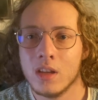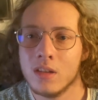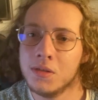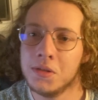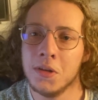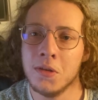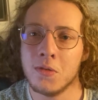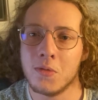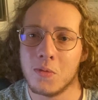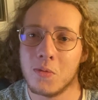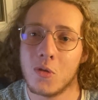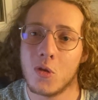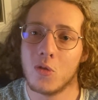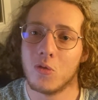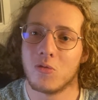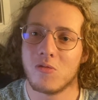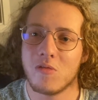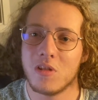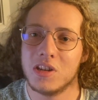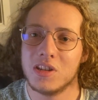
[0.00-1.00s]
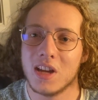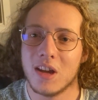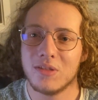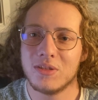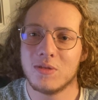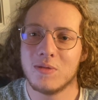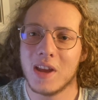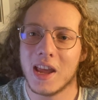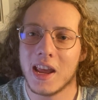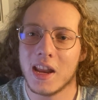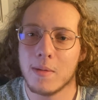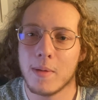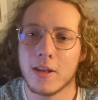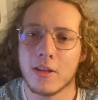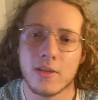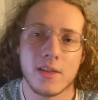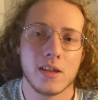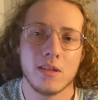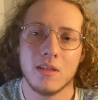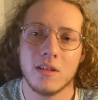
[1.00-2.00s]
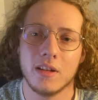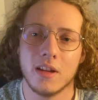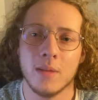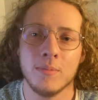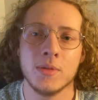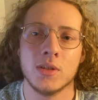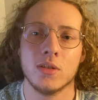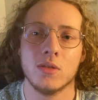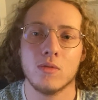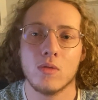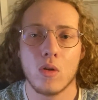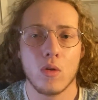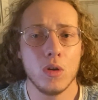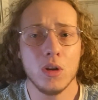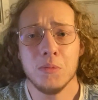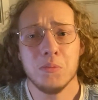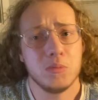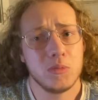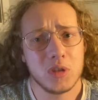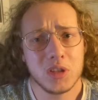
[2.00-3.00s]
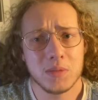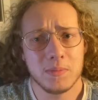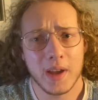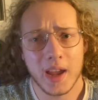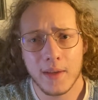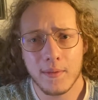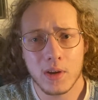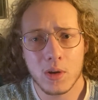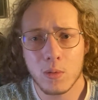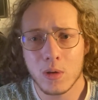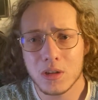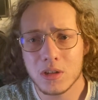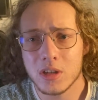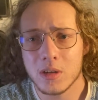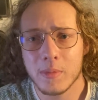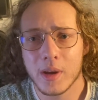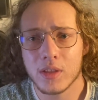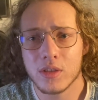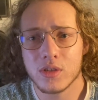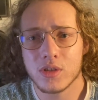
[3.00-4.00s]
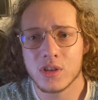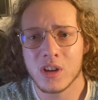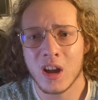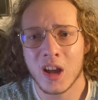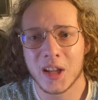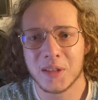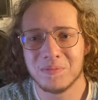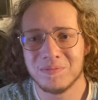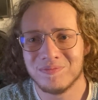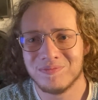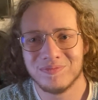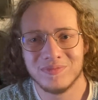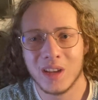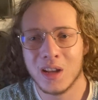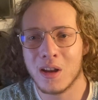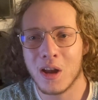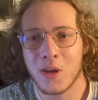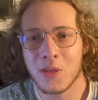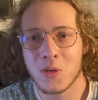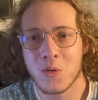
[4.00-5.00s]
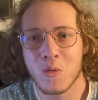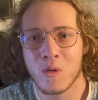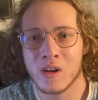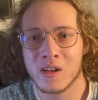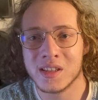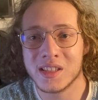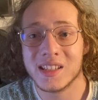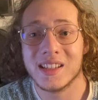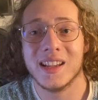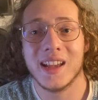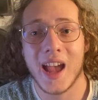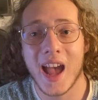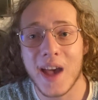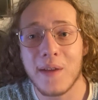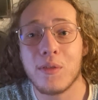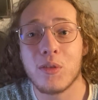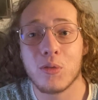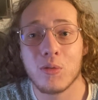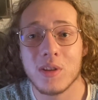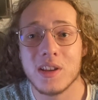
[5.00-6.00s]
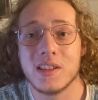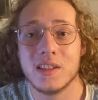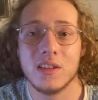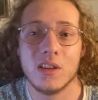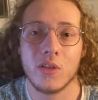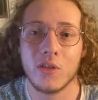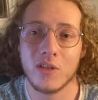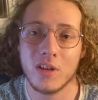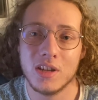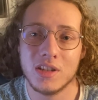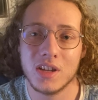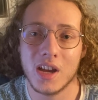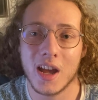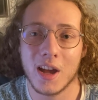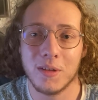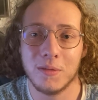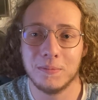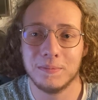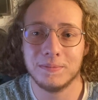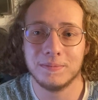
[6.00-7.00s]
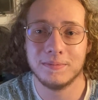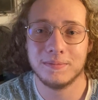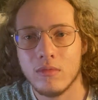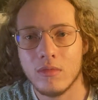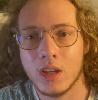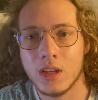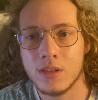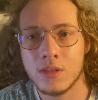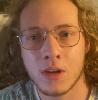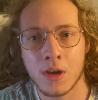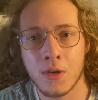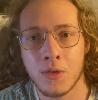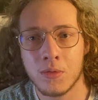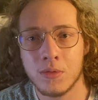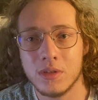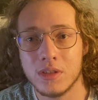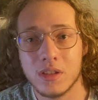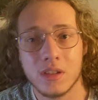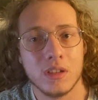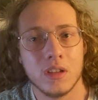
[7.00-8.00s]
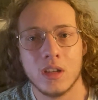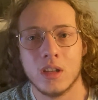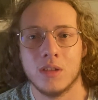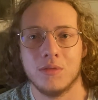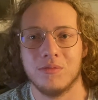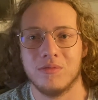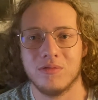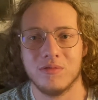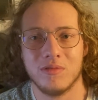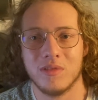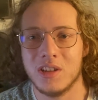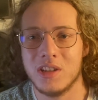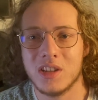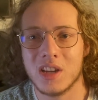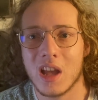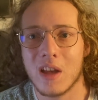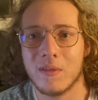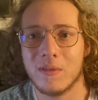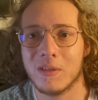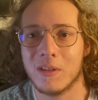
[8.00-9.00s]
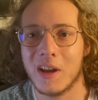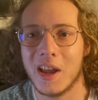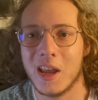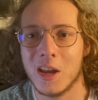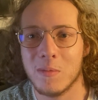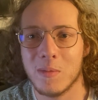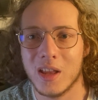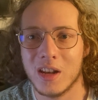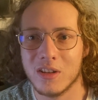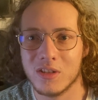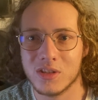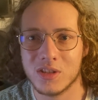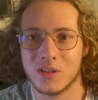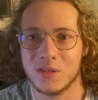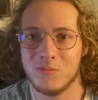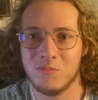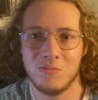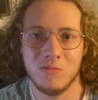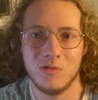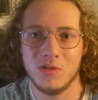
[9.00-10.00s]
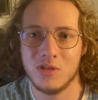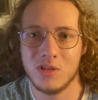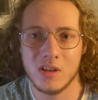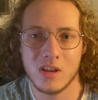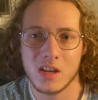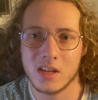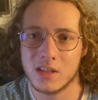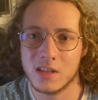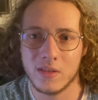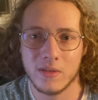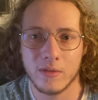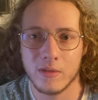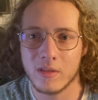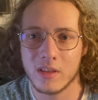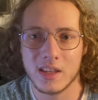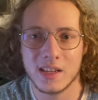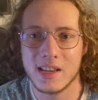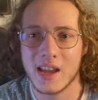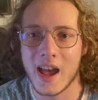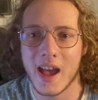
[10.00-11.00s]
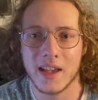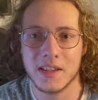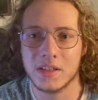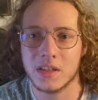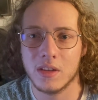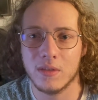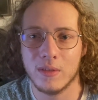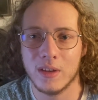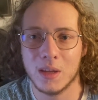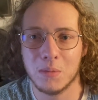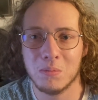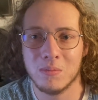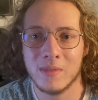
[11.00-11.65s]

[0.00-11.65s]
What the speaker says: Do reach out to an animator that you look up to, or just might have a question about their shot. In other words, have a reason to reach out. Don't reach out for animators just for the task of it,